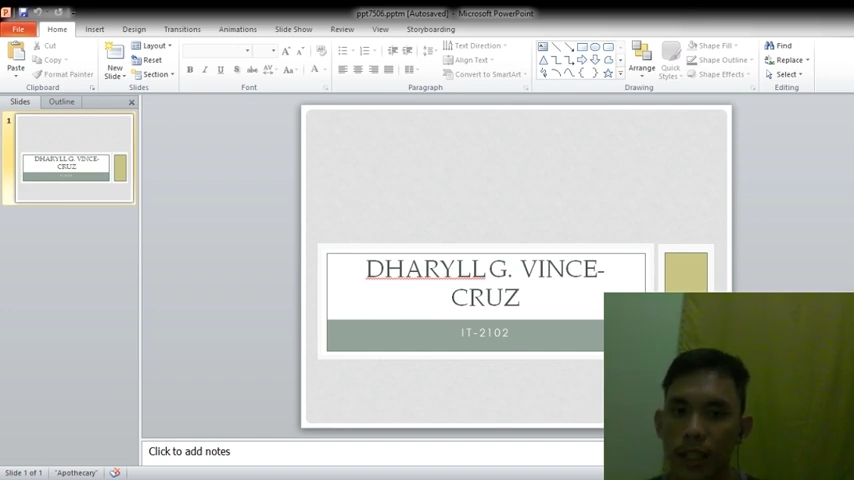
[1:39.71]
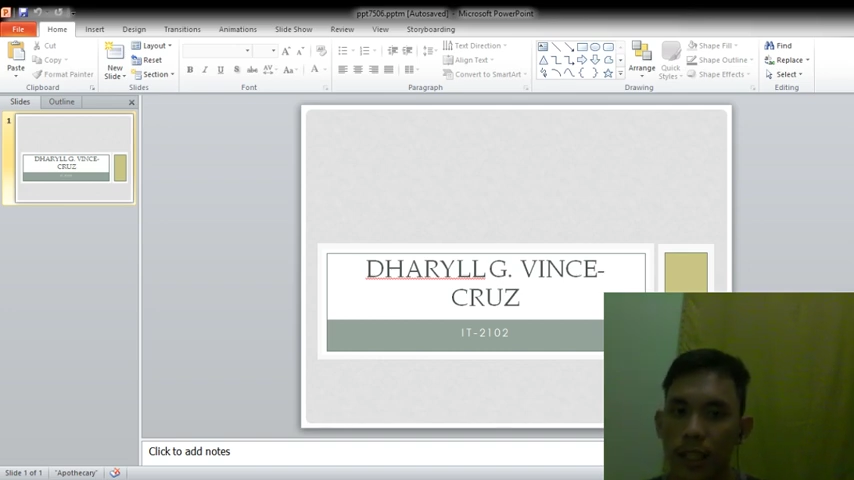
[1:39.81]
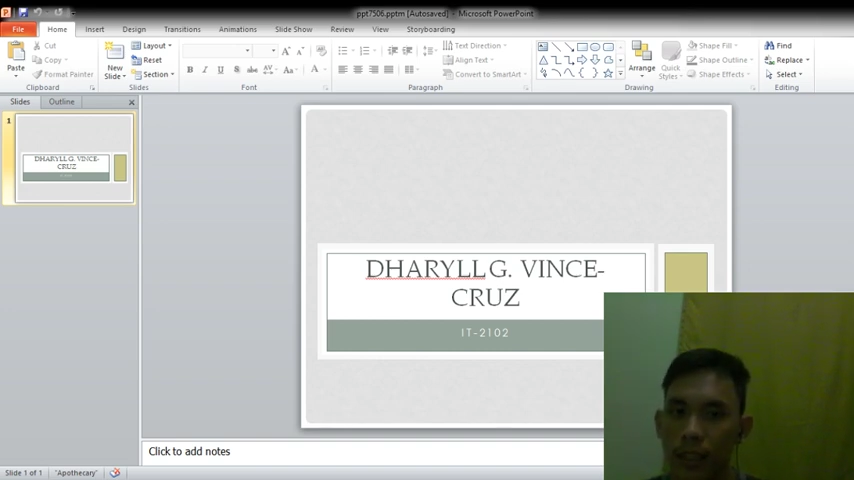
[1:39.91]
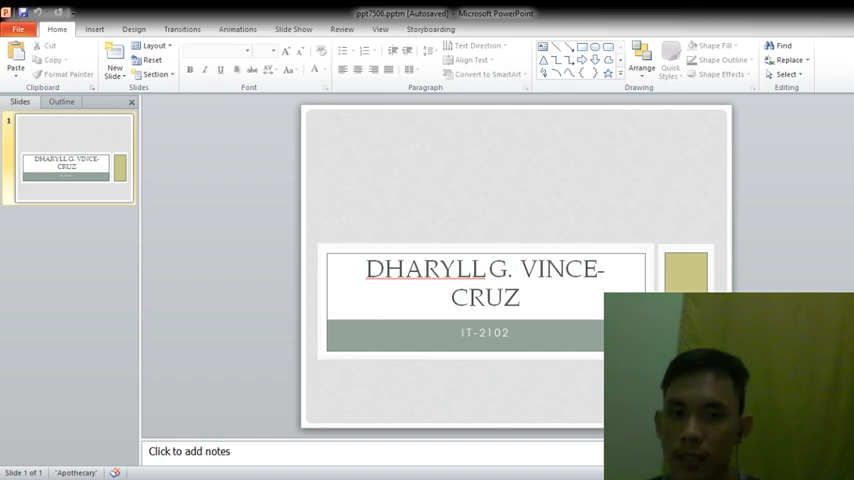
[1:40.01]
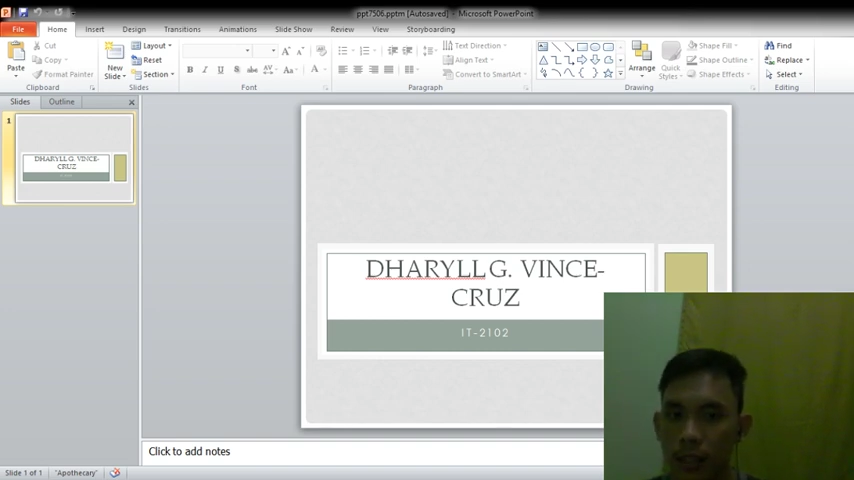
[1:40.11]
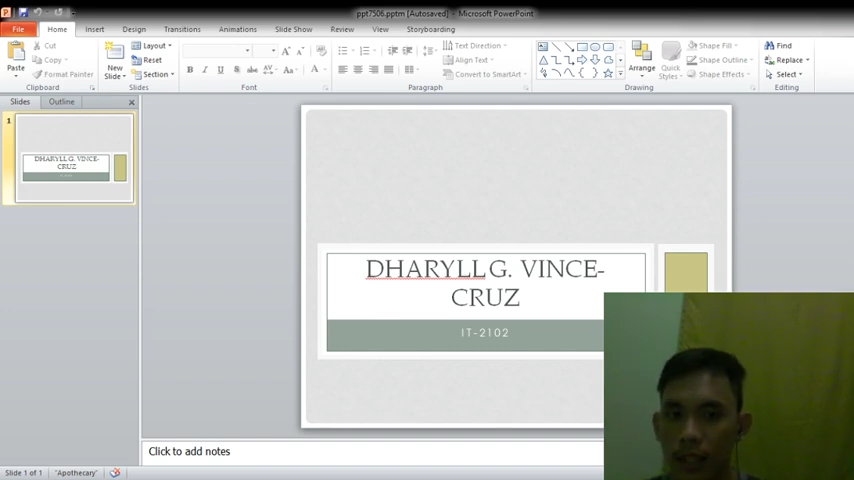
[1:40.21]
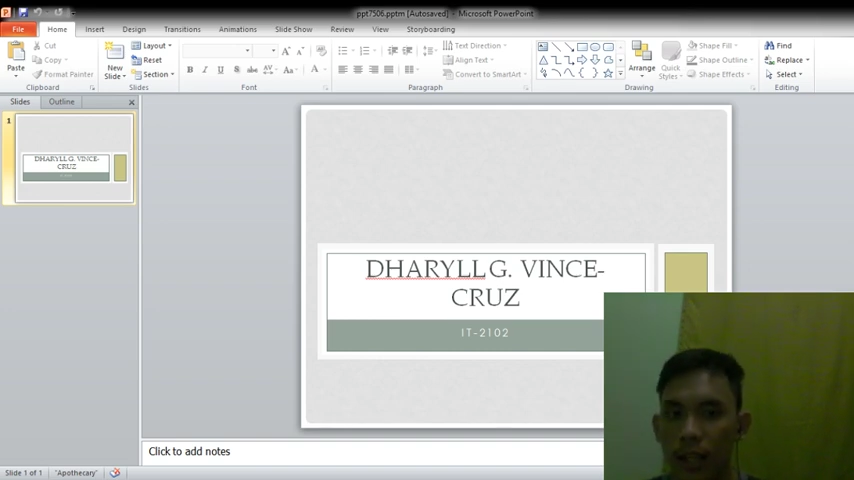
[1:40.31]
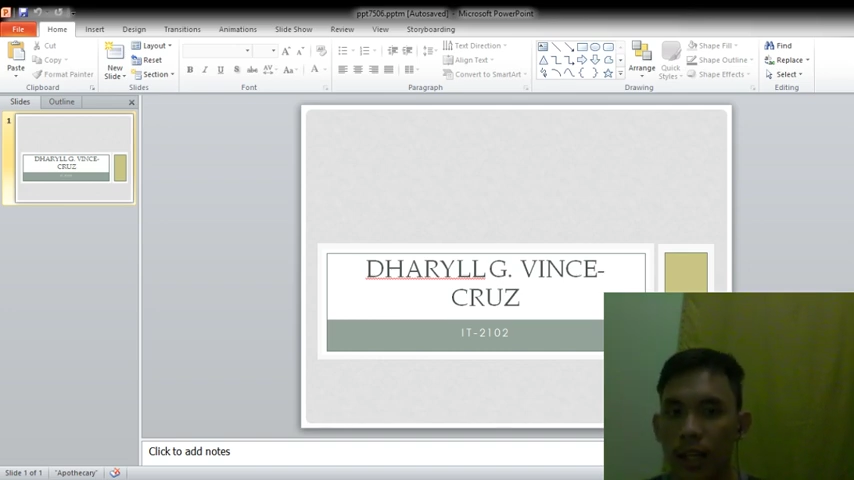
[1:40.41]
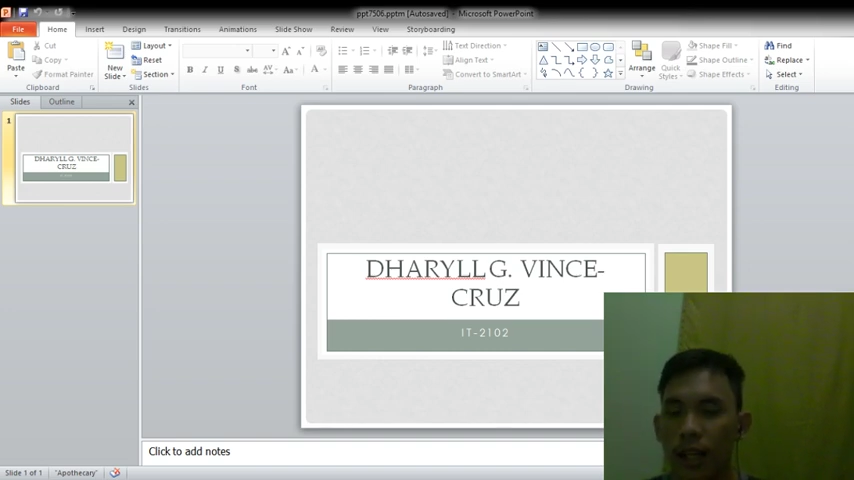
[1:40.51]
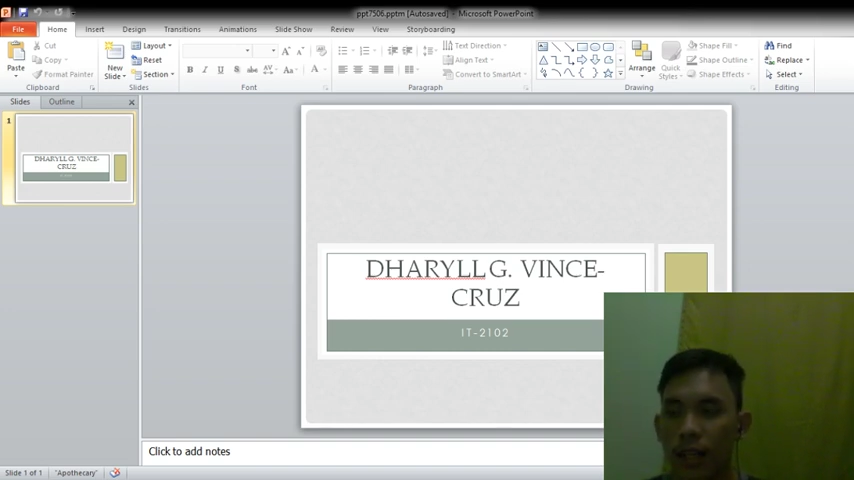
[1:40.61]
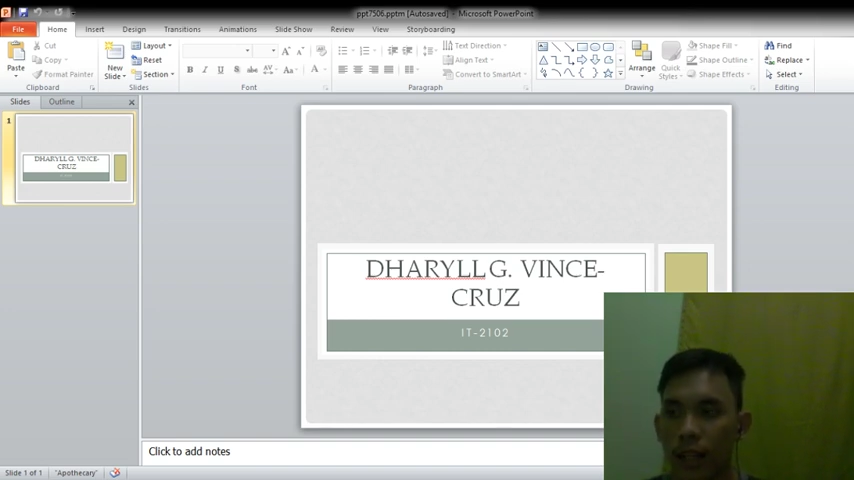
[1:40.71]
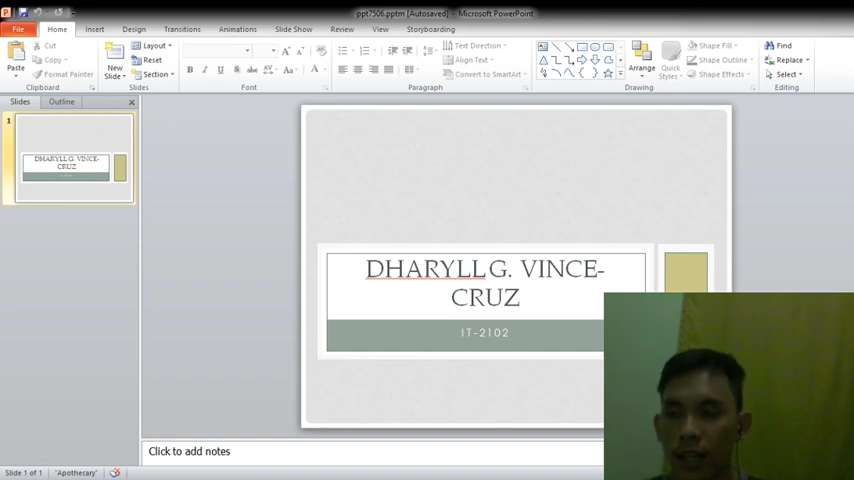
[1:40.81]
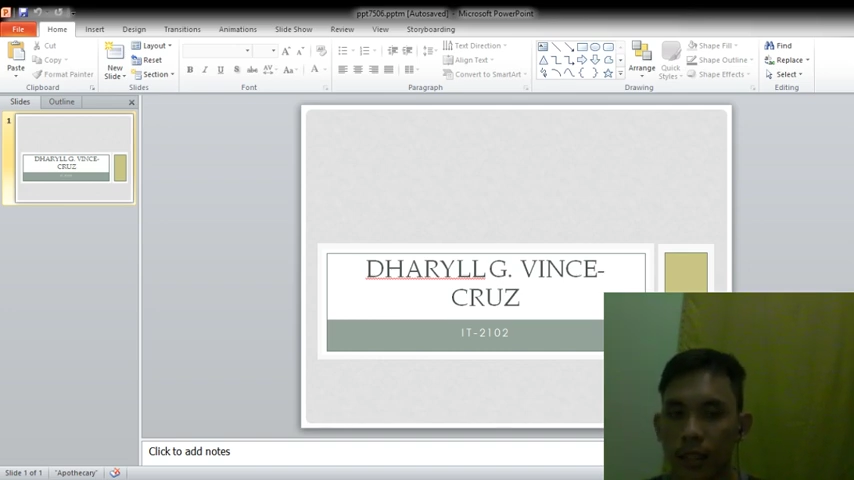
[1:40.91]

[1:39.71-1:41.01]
the